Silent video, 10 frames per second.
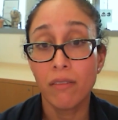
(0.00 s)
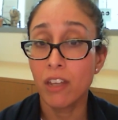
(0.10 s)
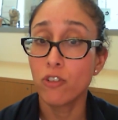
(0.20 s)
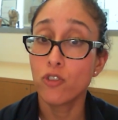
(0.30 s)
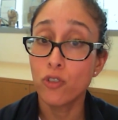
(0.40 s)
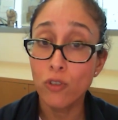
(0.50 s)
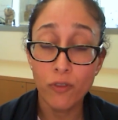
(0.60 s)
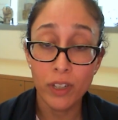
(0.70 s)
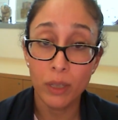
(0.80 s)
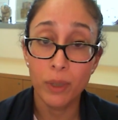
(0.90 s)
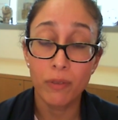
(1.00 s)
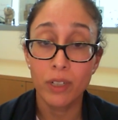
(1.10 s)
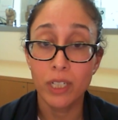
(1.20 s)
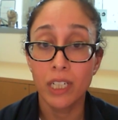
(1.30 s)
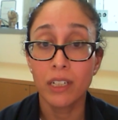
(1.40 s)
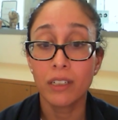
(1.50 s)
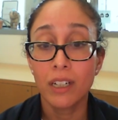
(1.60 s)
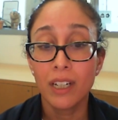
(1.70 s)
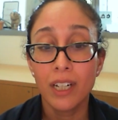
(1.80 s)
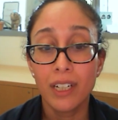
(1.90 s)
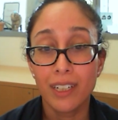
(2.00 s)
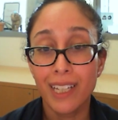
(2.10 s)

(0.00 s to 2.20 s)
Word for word: They do feel a bit fatigued because